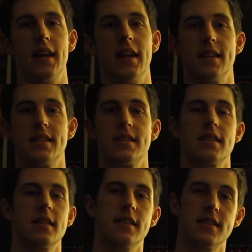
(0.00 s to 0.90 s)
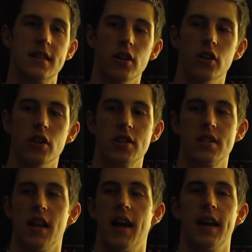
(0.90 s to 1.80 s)
it still looks
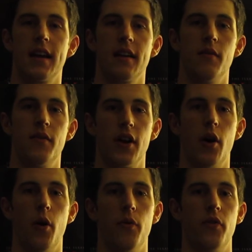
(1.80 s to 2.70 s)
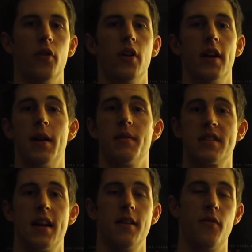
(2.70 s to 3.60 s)
like very hopeful, and I'm
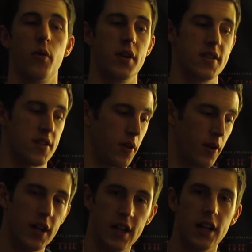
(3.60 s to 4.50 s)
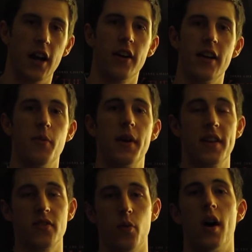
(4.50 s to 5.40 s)
excited for it. So, all right, everybody,
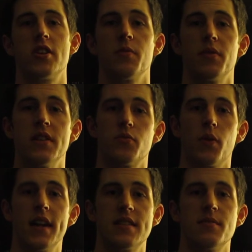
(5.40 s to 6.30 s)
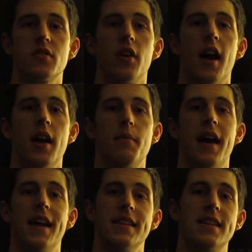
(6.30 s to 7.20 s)
thanks for watching. Please rate, subscribe,
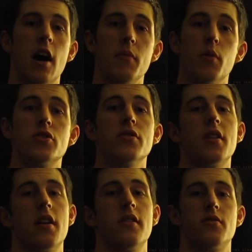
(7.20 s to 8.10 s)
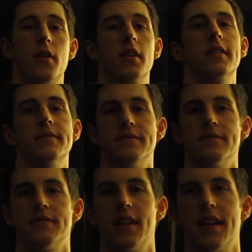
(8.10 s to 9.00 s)
and tell me what you thought of the trailer.
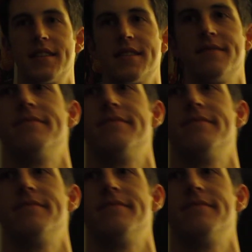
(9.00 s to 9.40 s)
Thanks.